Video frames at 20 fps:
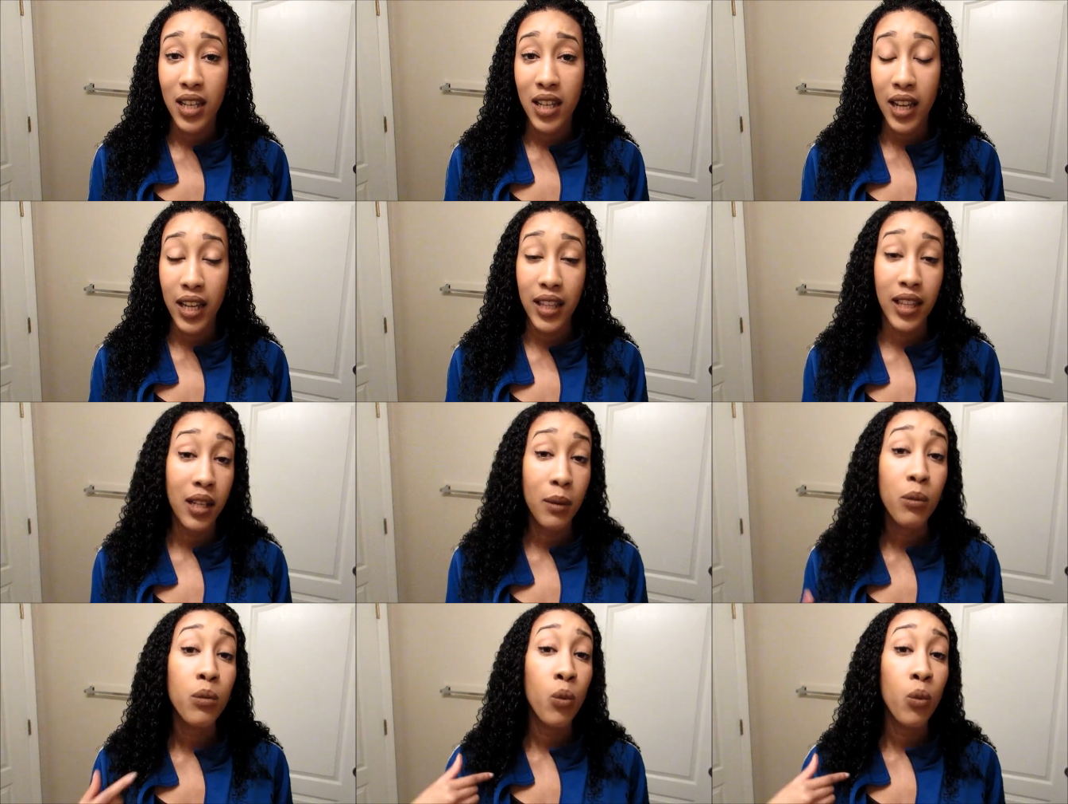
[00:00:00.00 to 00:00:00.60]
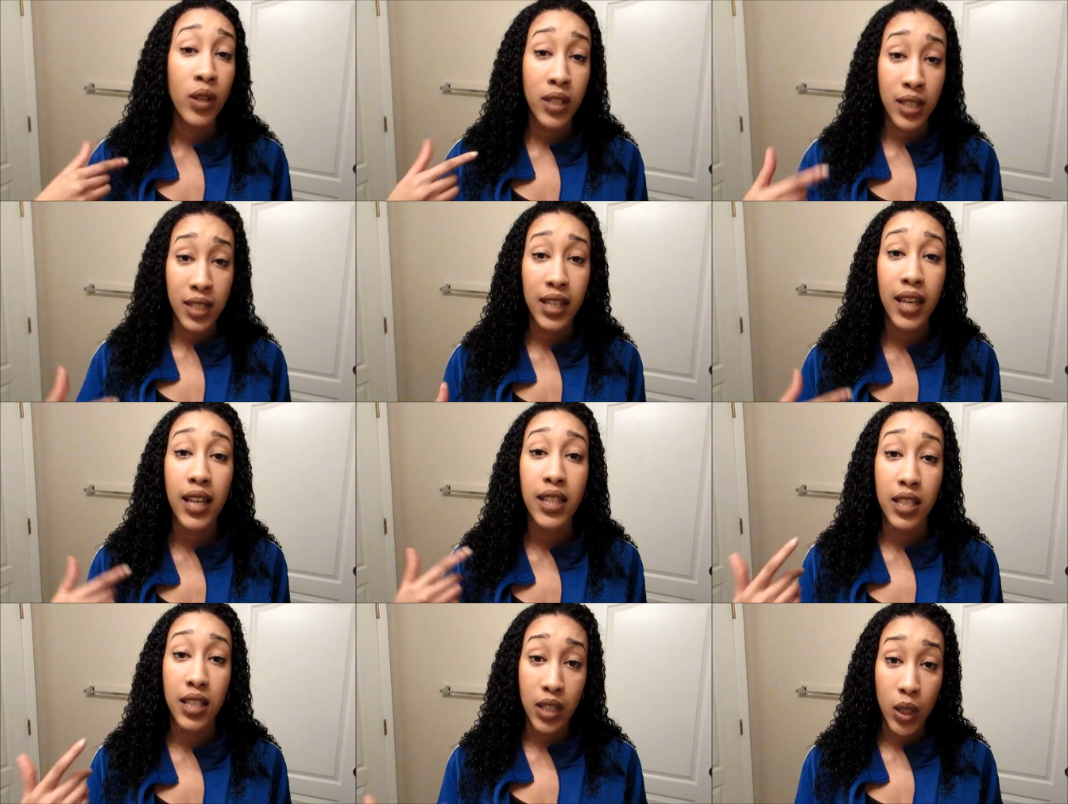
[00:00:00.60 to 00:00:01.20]
and then once
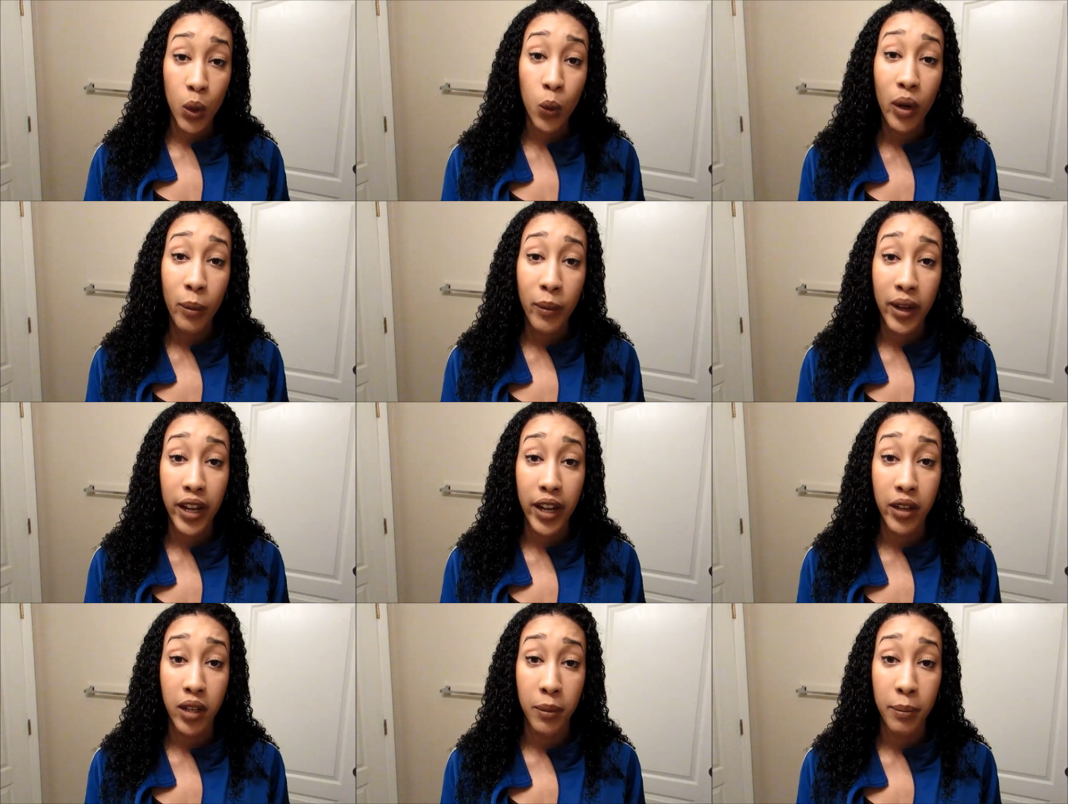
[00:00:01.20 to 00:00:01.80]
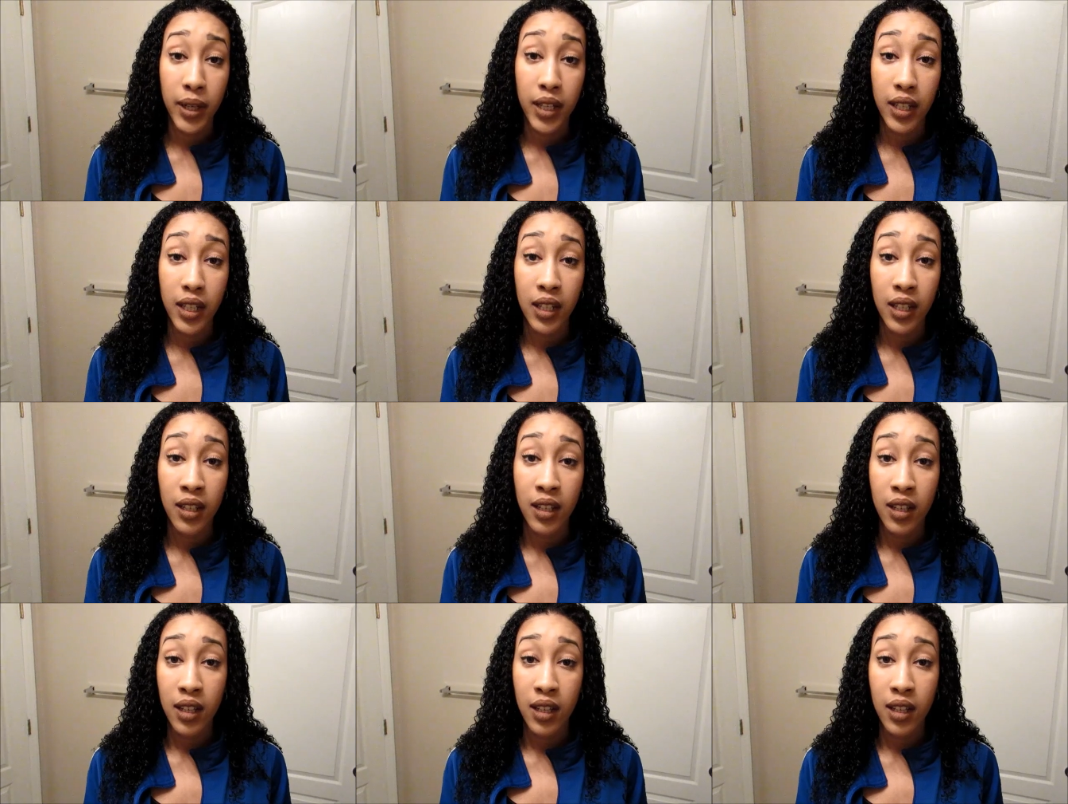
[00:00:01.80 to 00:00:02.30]
again still wear my hair in a bun.